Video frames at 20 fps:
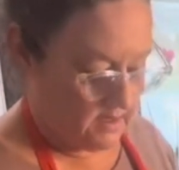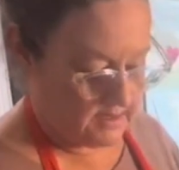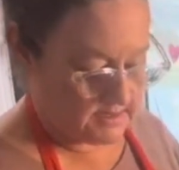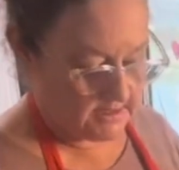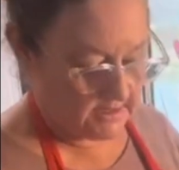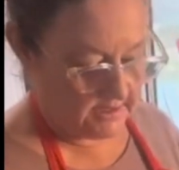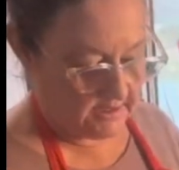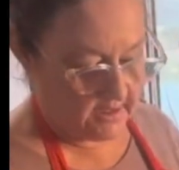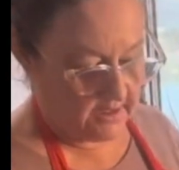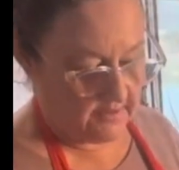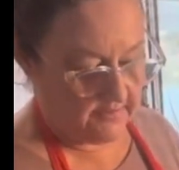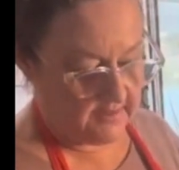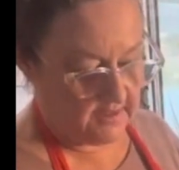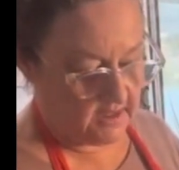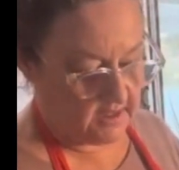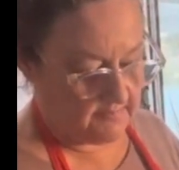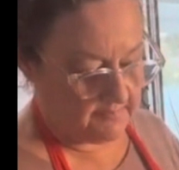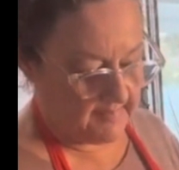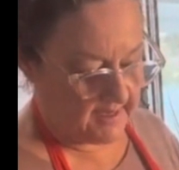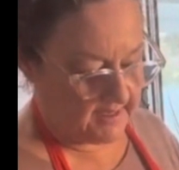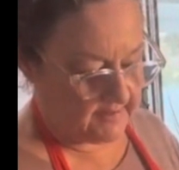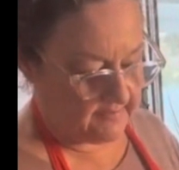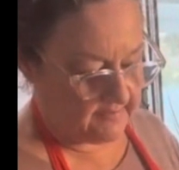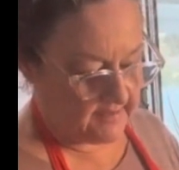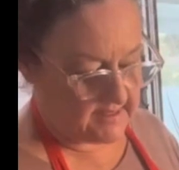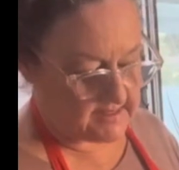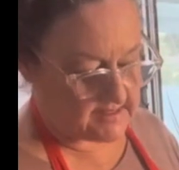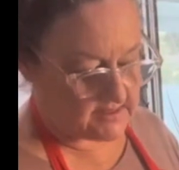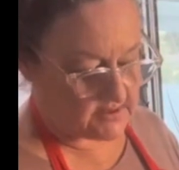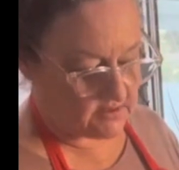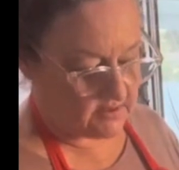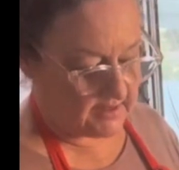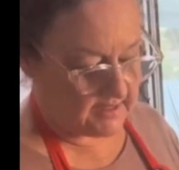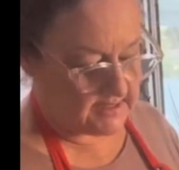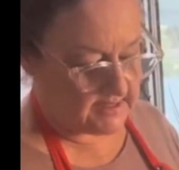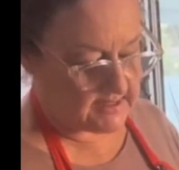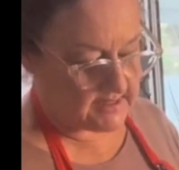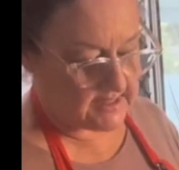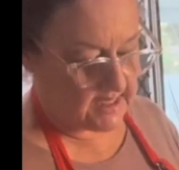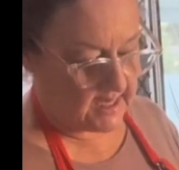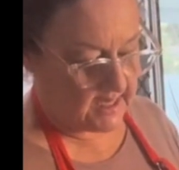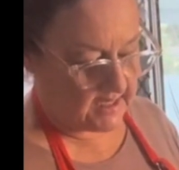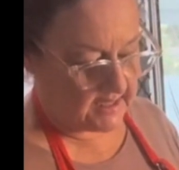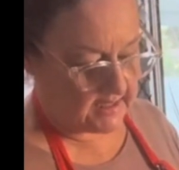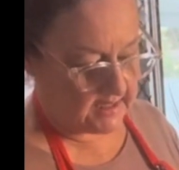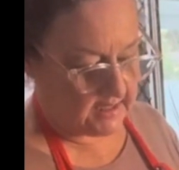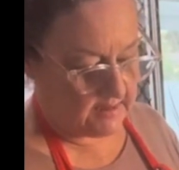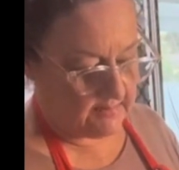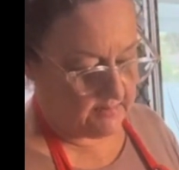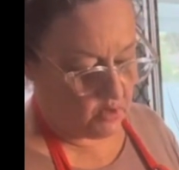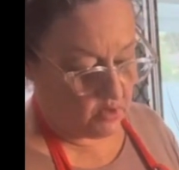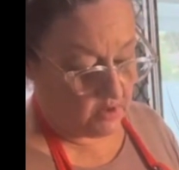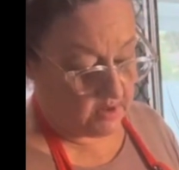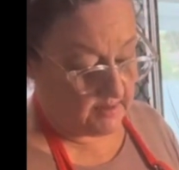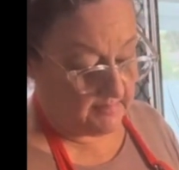I don't know that you can make these screens dark anymore.